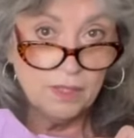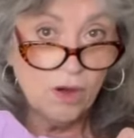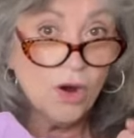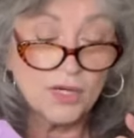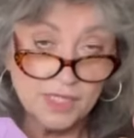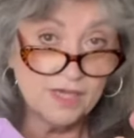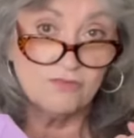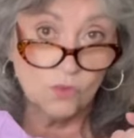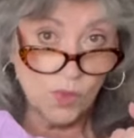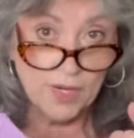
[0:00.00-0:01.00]
hardly ever
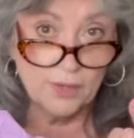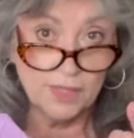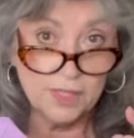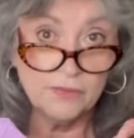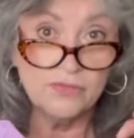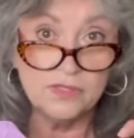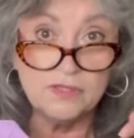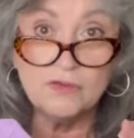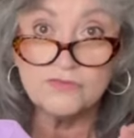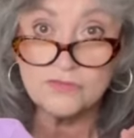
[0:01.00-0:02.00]
wear in the
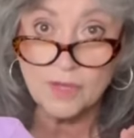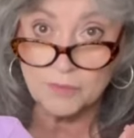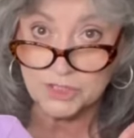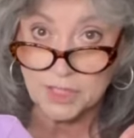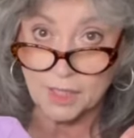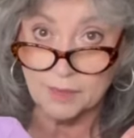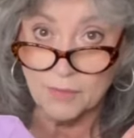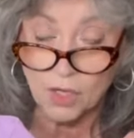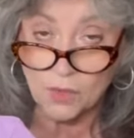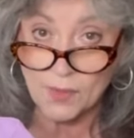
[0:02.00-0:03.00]
summertime,
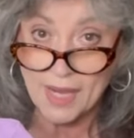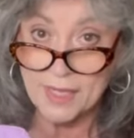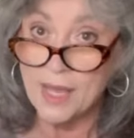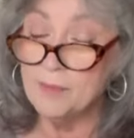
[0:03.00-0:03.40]
all right?